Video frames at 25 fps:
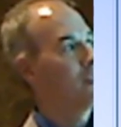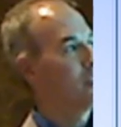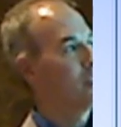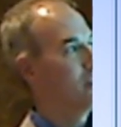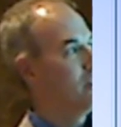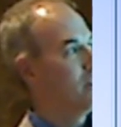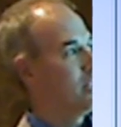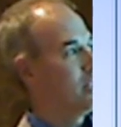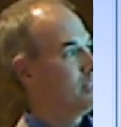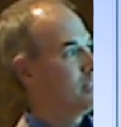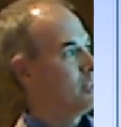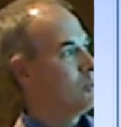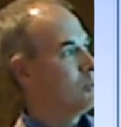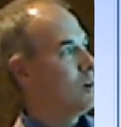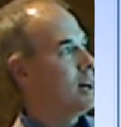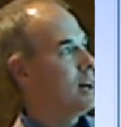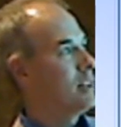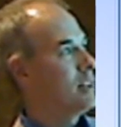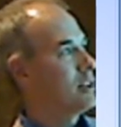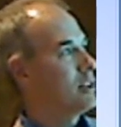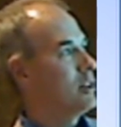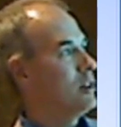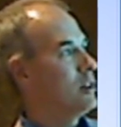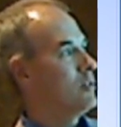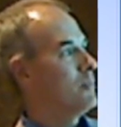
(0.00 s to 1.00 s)
a little while
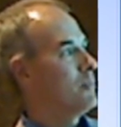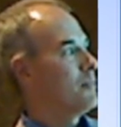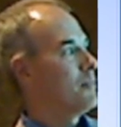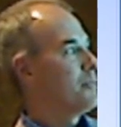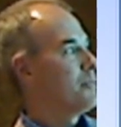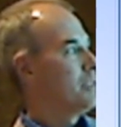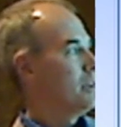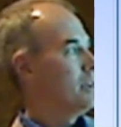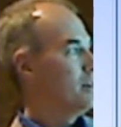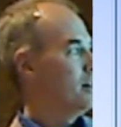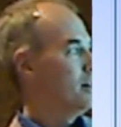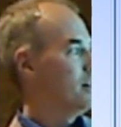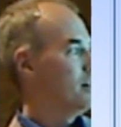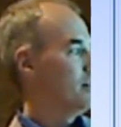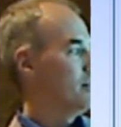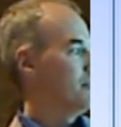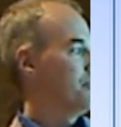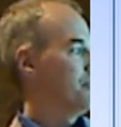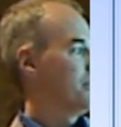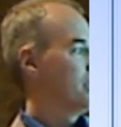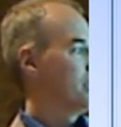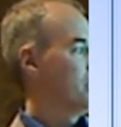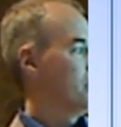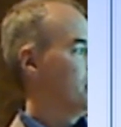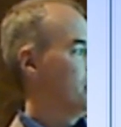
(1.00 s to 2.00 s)
ago.
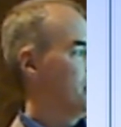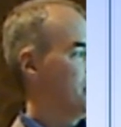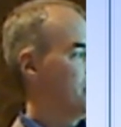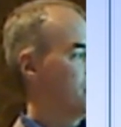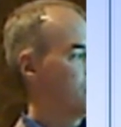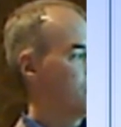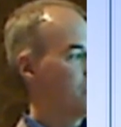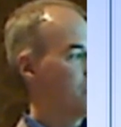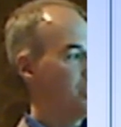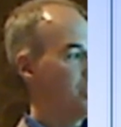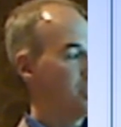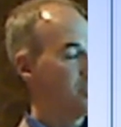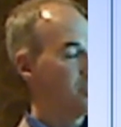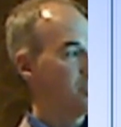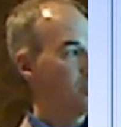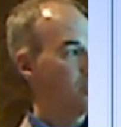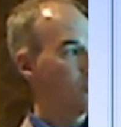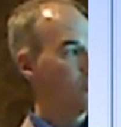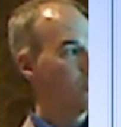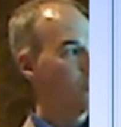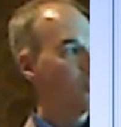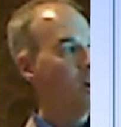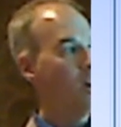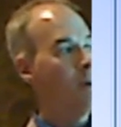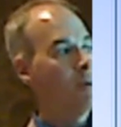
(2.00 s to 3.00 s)
These are things that are
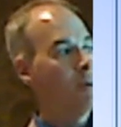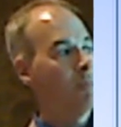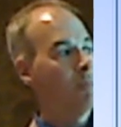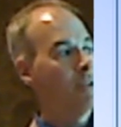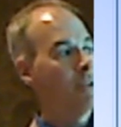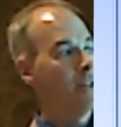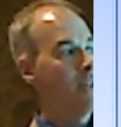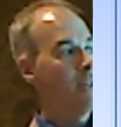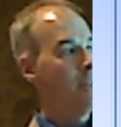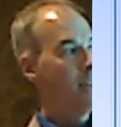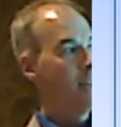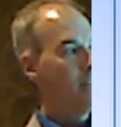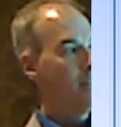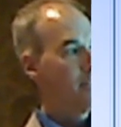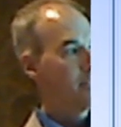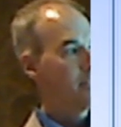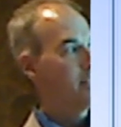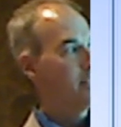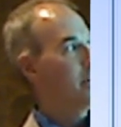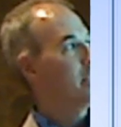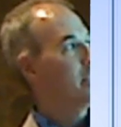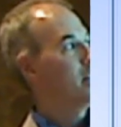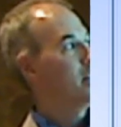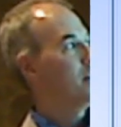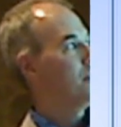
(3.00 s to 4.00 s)
probably set
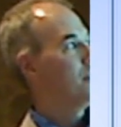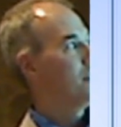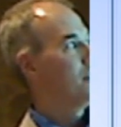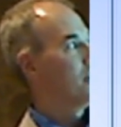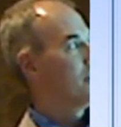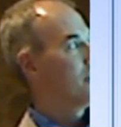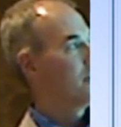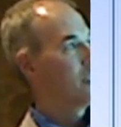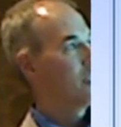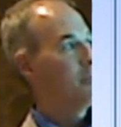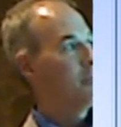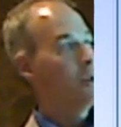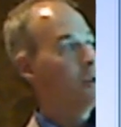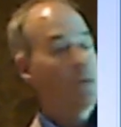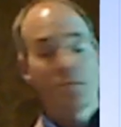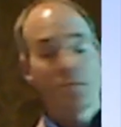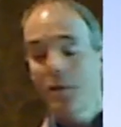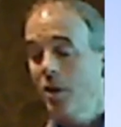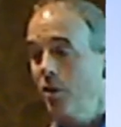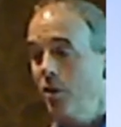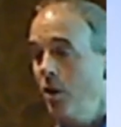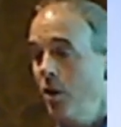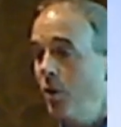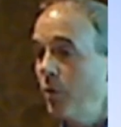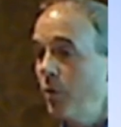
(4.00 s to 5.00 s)
up for the most part
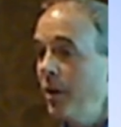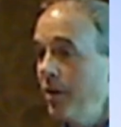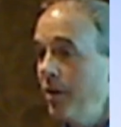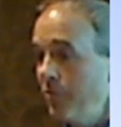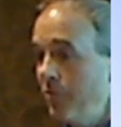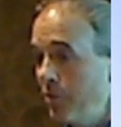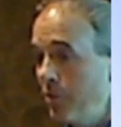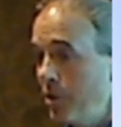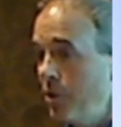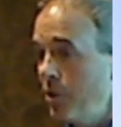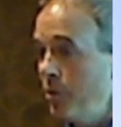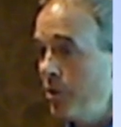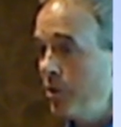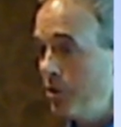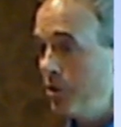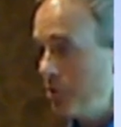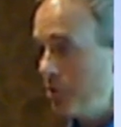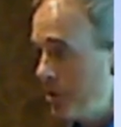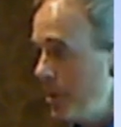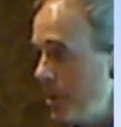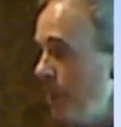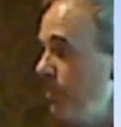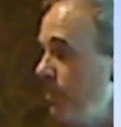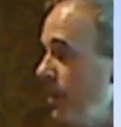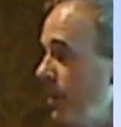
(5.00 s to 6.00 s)
already for you, and you're
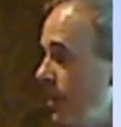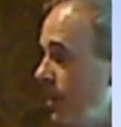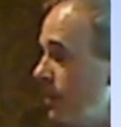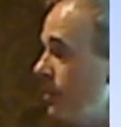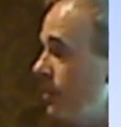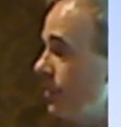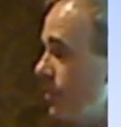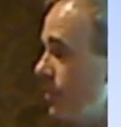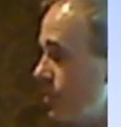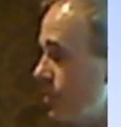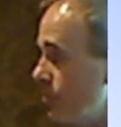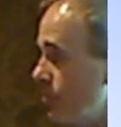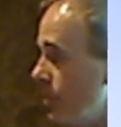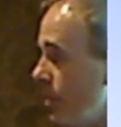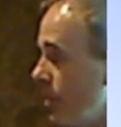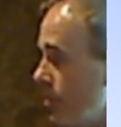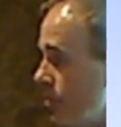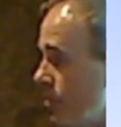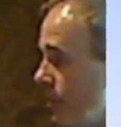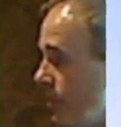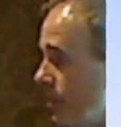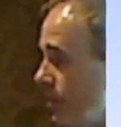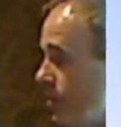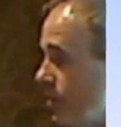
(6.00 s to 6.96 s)
stepping into this structure. Unless